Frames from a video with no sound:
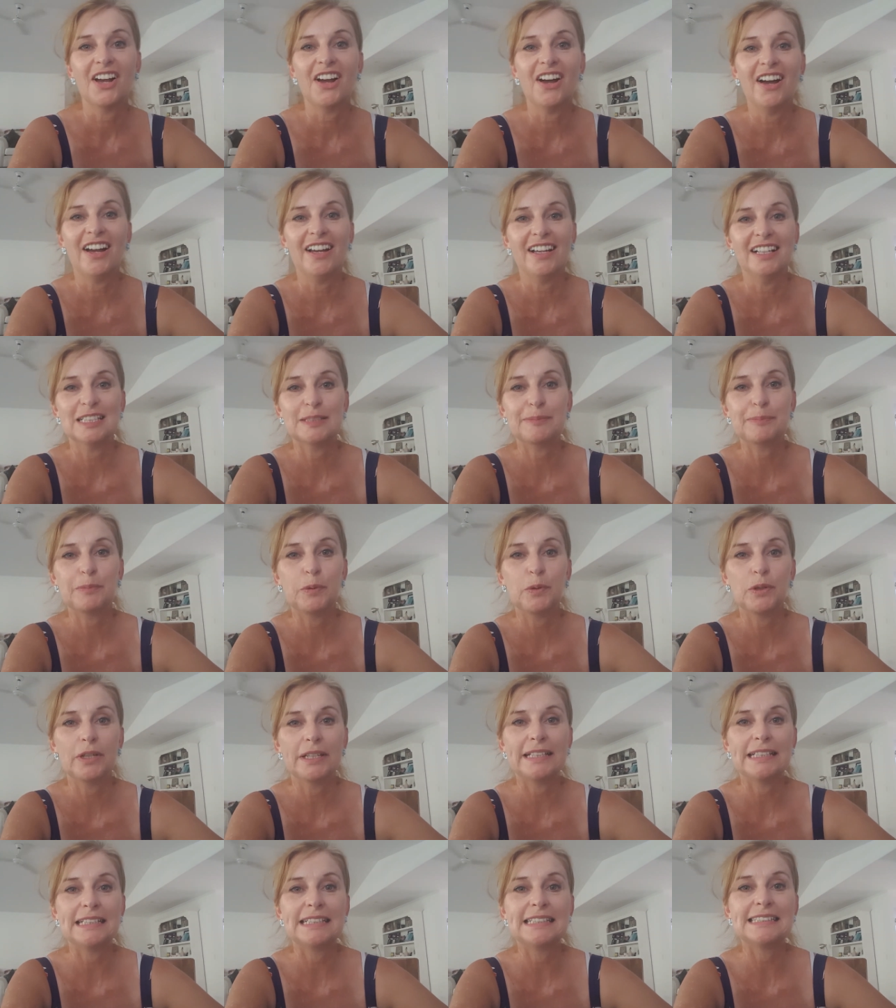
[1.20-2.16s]
Hi, it's
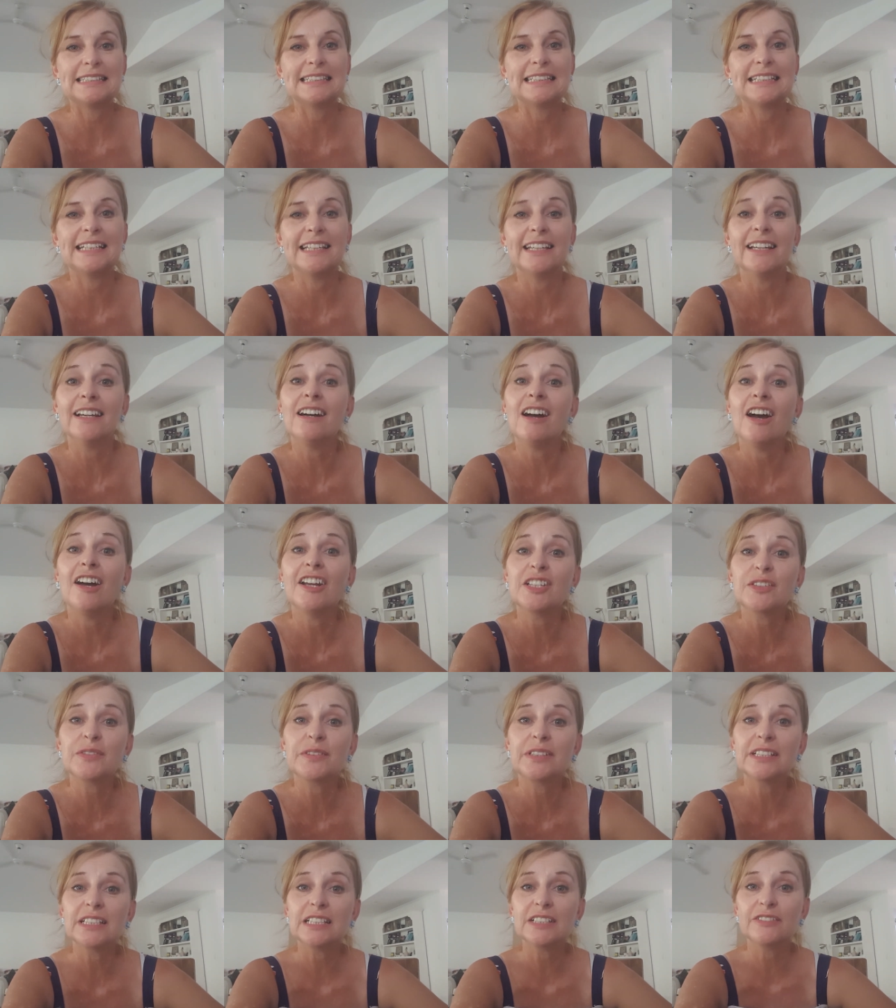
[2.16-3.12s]
Pauline Lindsay here. I
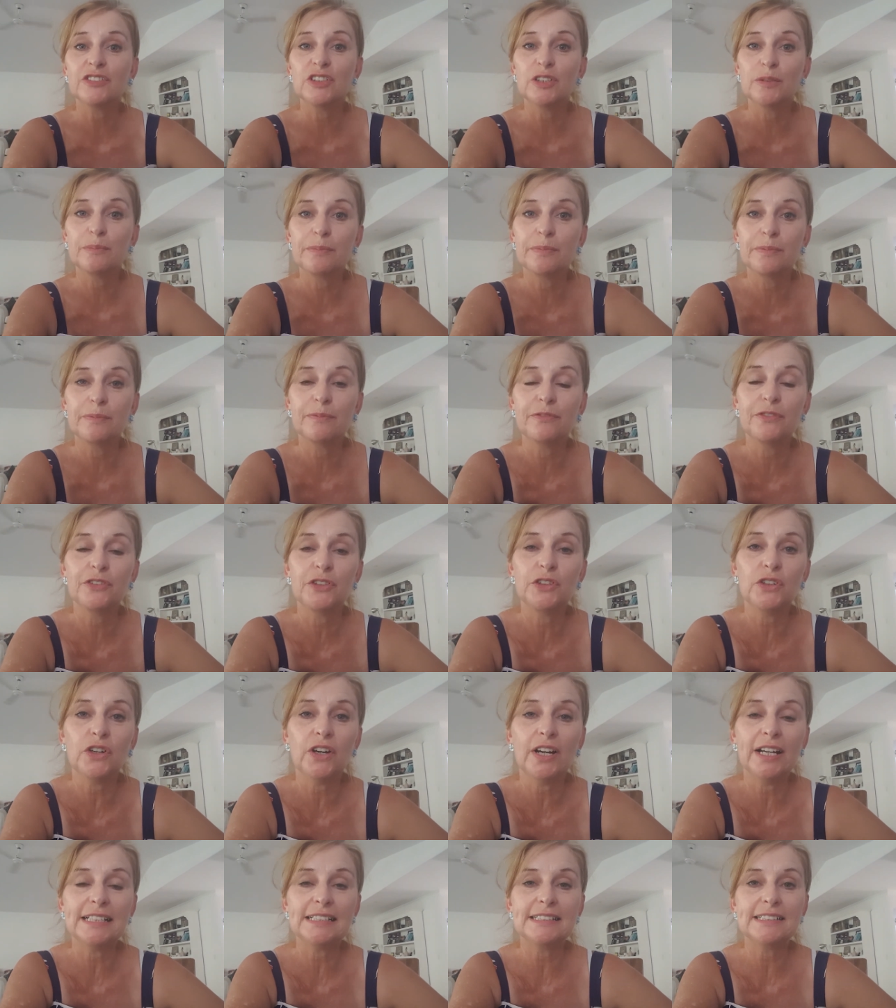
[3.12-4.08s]
just want to give you a
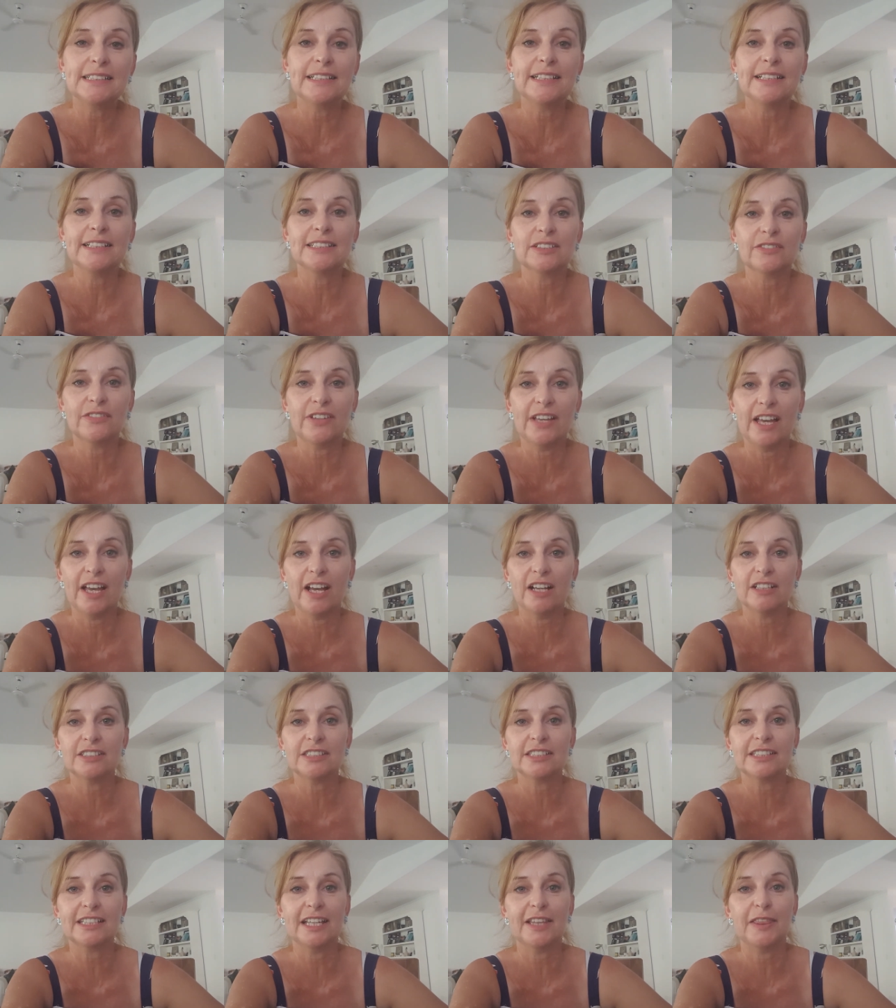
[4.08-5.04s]
few ideas of how
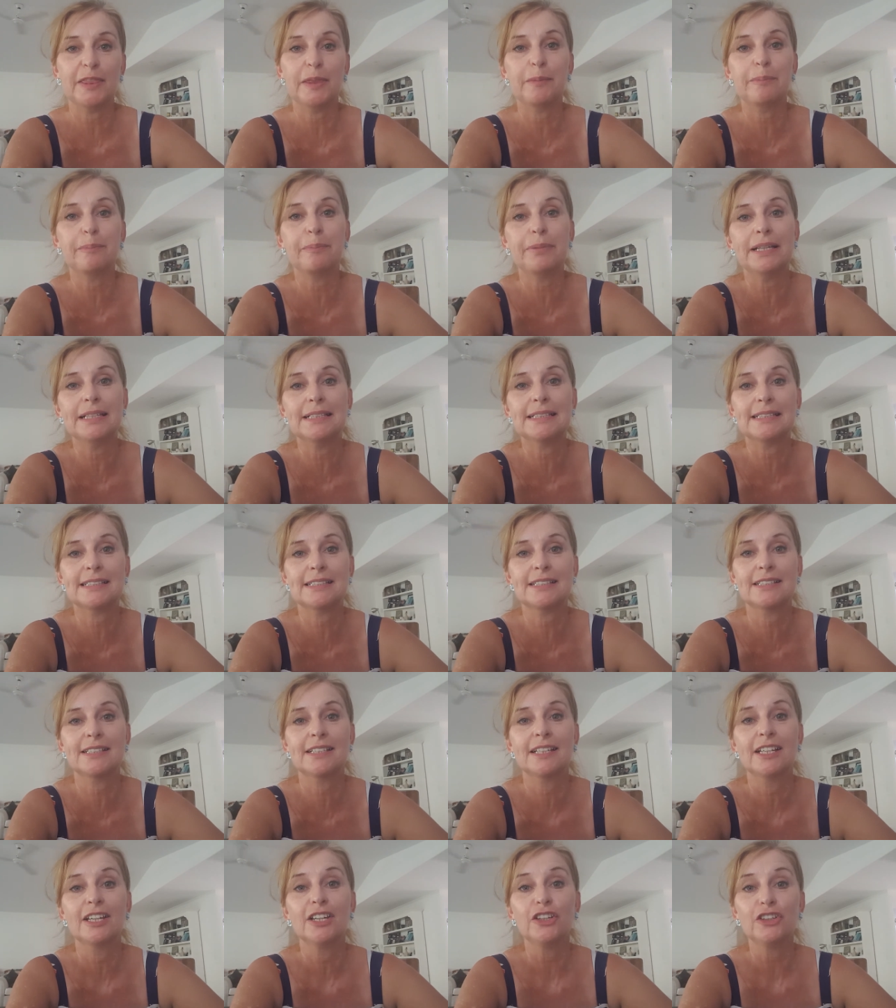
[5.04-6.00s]
to get the best
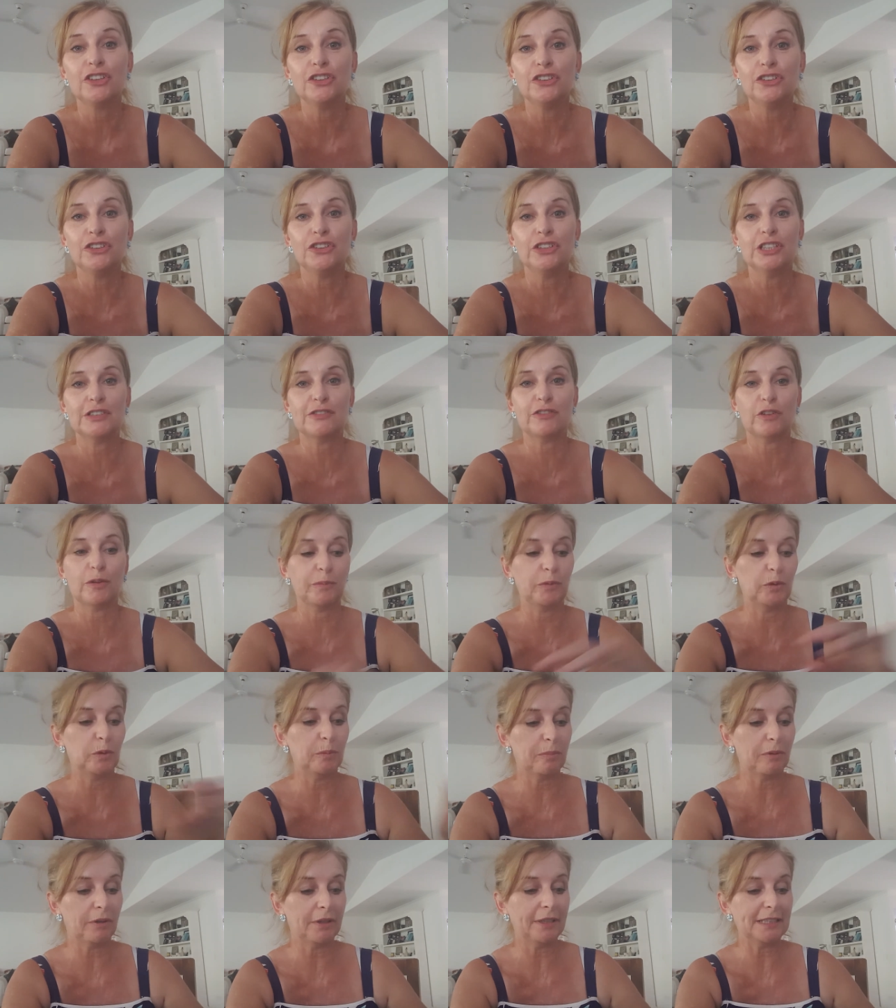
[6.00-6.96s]
use from
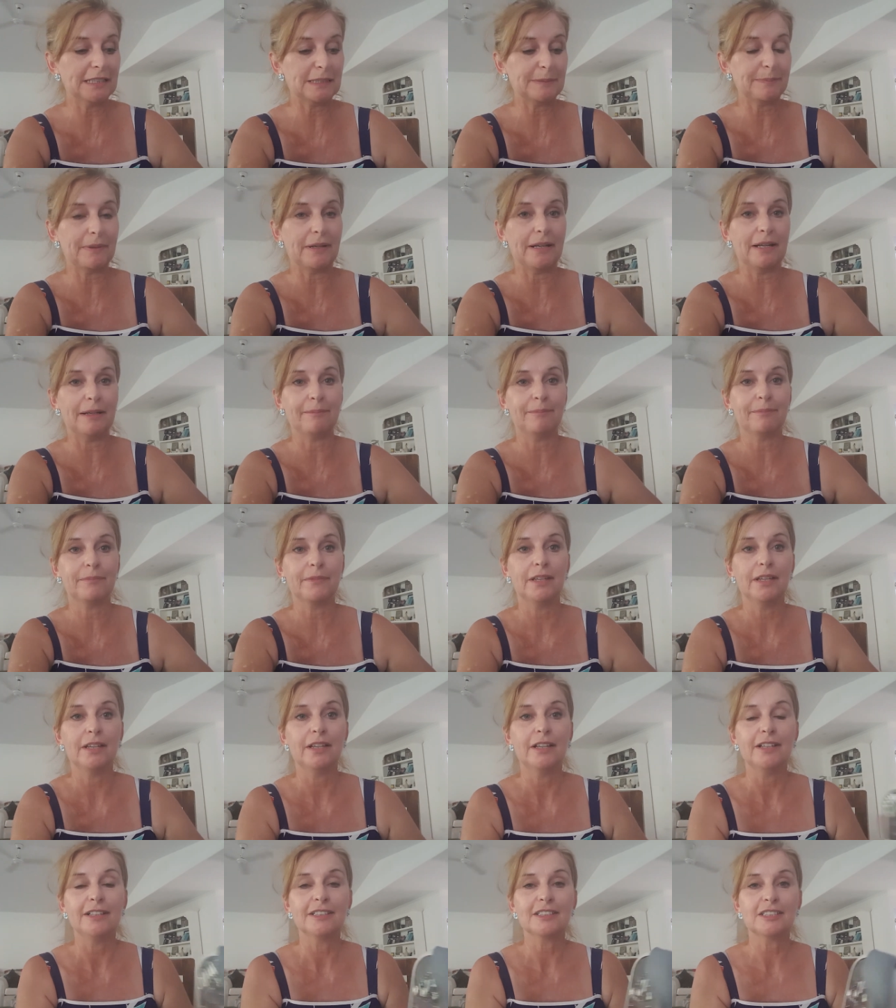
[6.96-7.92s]
your body spa.
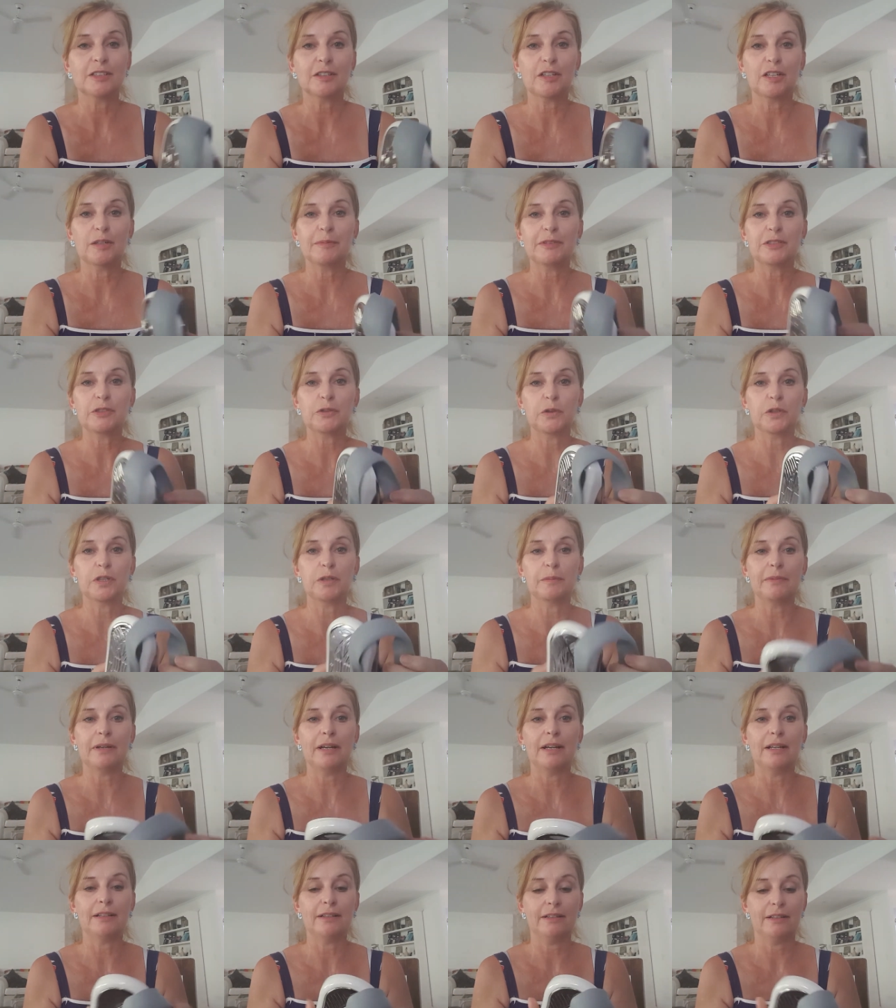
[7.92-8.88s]
So we're going to be talking
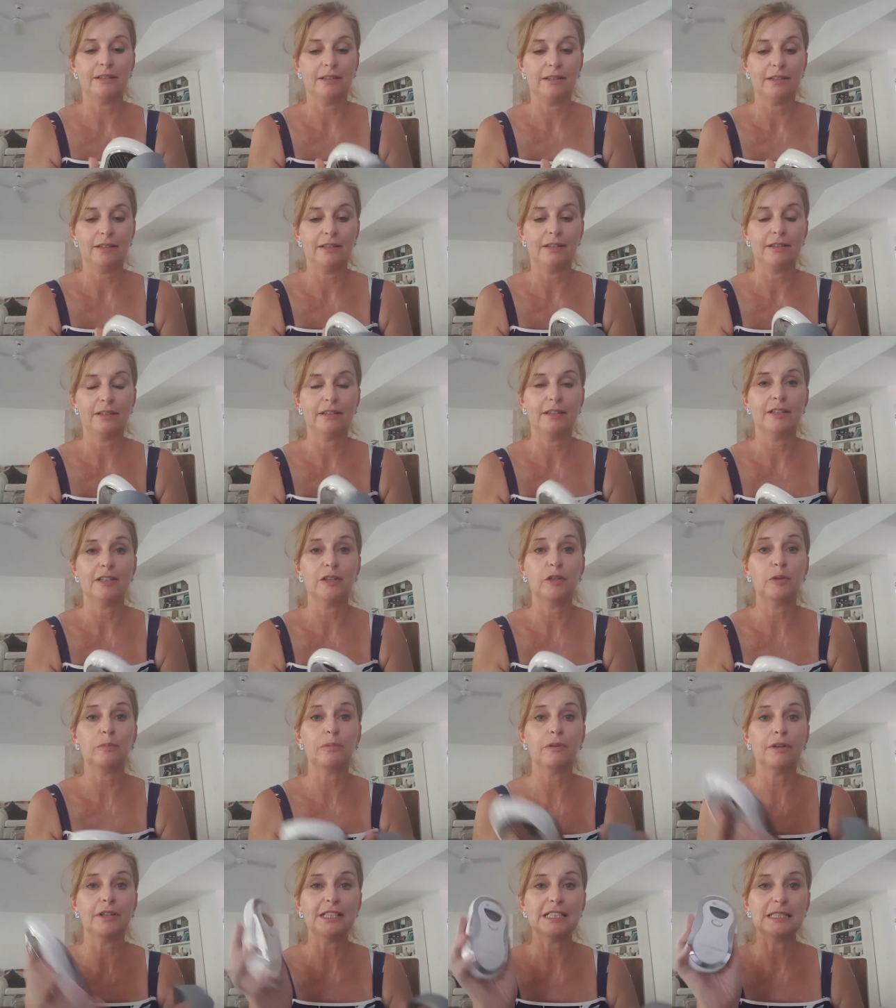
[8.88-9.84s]
about little
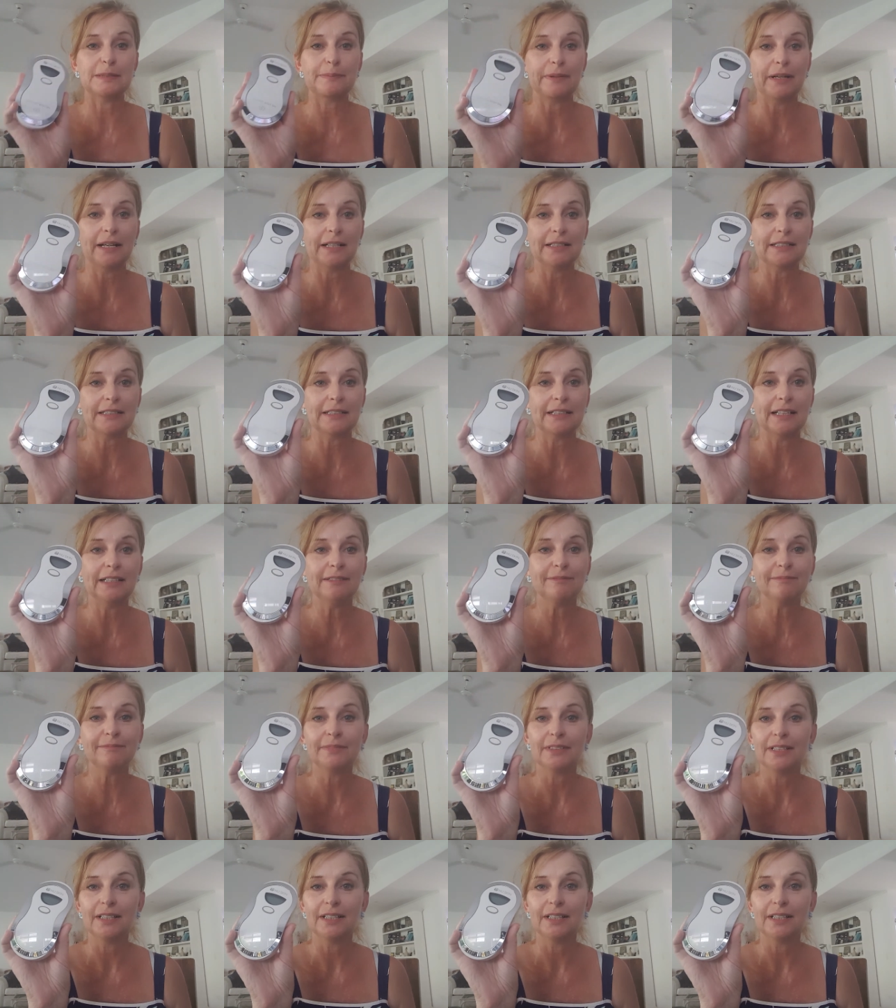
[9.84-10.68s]
body spa today.